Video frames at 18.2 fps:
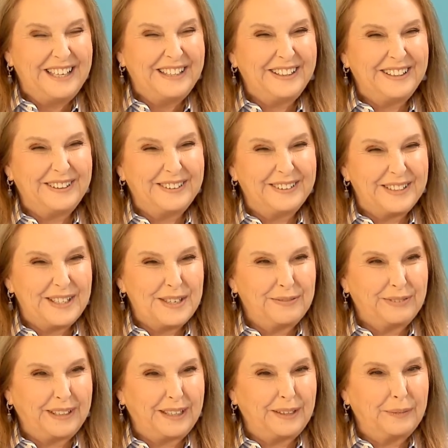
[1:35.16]
You know, it's
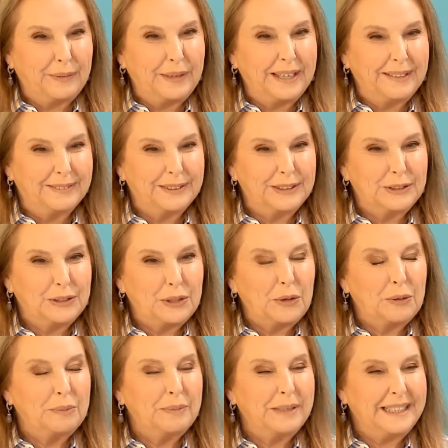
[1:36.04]
funny. We have
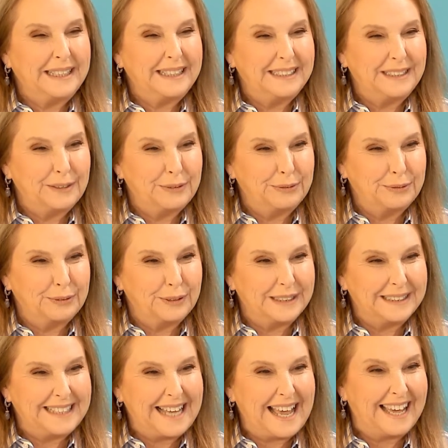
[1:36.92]
so many
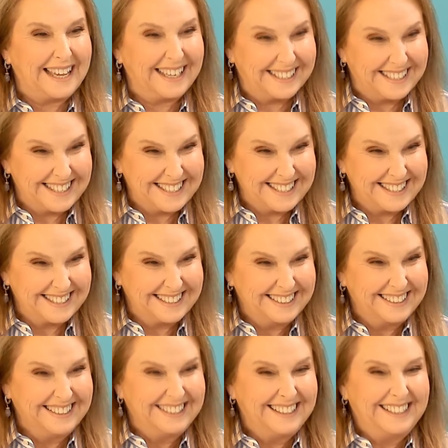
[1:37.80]
different hats.
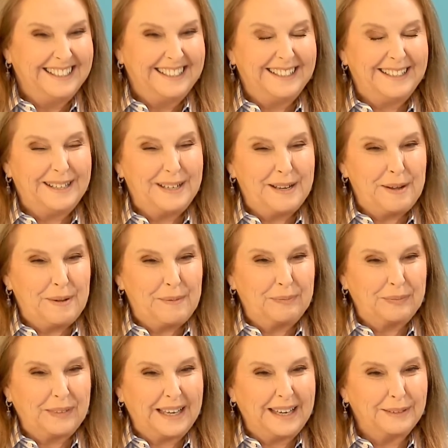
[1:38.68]

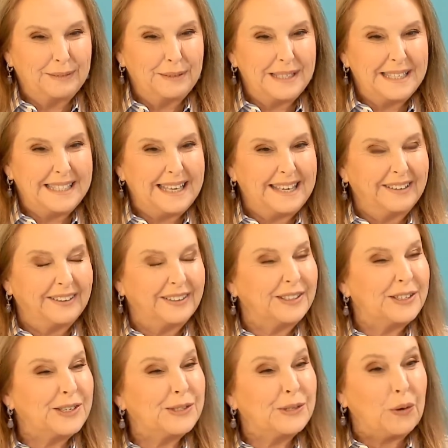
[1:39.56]
I would say on
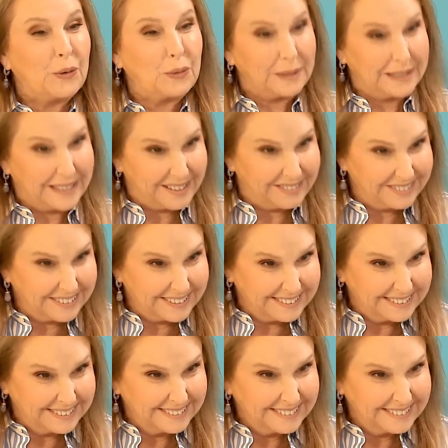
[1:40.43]
a soul level,